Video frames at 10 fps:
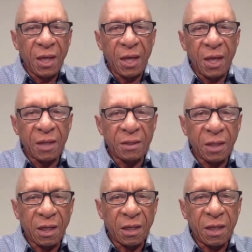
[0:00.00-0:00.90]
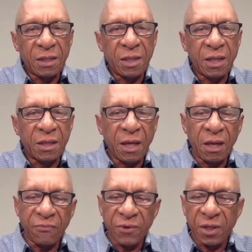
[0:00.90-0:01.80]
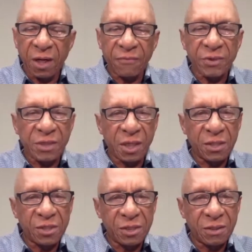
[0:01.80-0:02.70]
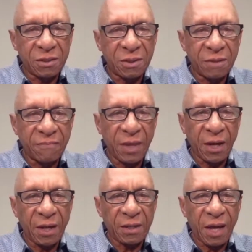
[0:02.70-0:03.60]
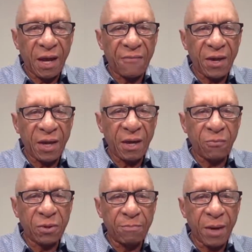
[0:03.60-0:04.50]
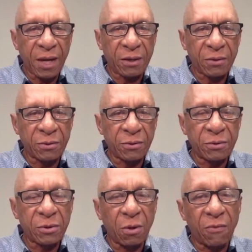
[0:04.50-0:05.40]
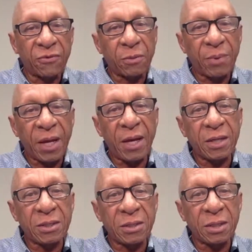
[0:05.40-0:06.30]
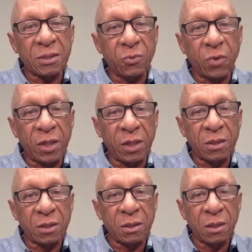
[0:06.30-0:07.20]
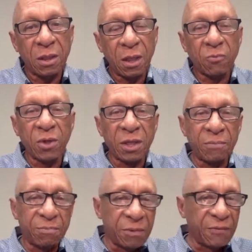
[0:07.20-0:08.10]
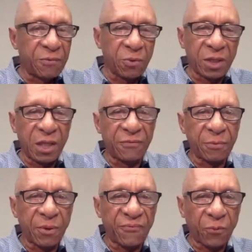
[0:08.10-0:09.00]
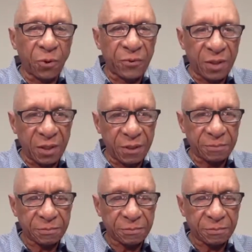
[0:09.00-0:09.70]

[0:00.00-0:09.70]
And in every conversation that I've had with bankers over the past 6 weeks, and really even before then,